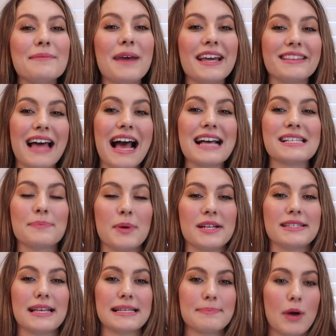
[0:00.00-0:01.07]
In my last
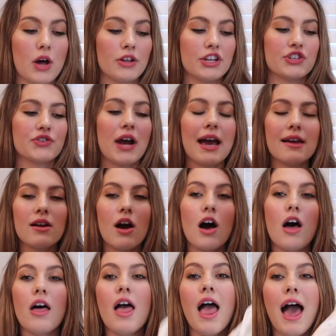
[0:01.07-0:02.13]
Princess Polly try-on
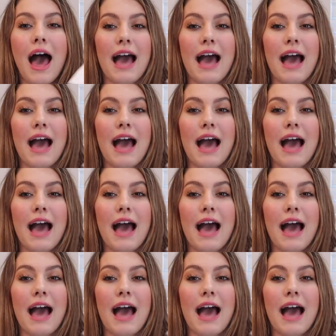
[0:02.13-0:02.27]
haul,